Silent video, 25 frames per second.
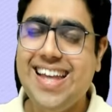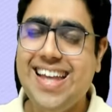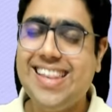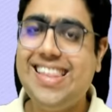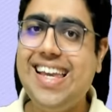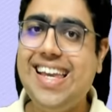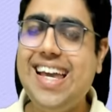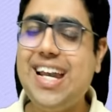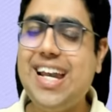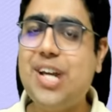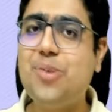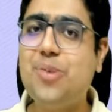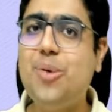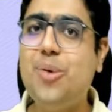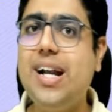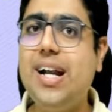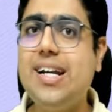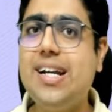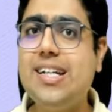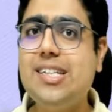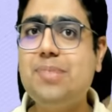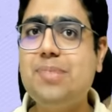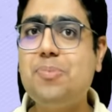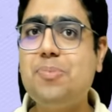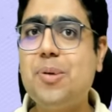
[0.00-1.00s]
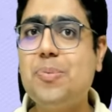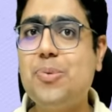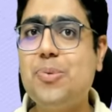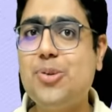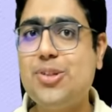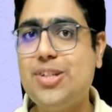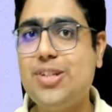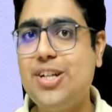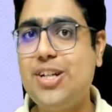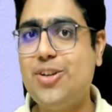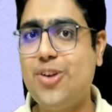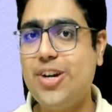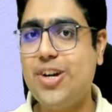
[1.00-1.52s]
They require
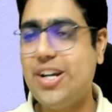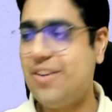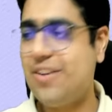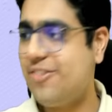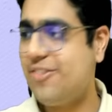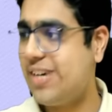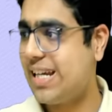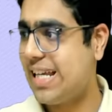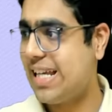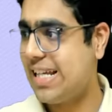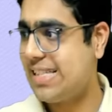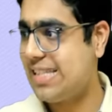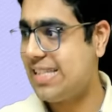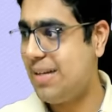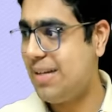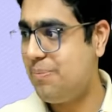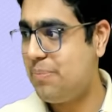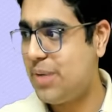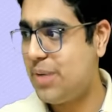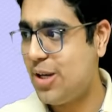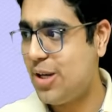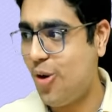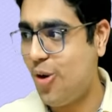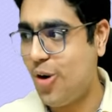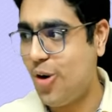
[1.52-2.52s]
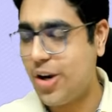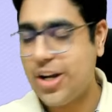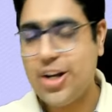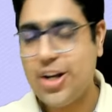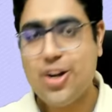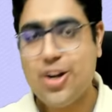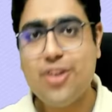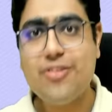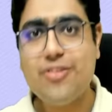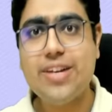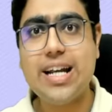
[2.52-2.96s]
disproportionate audit work. Example, audit of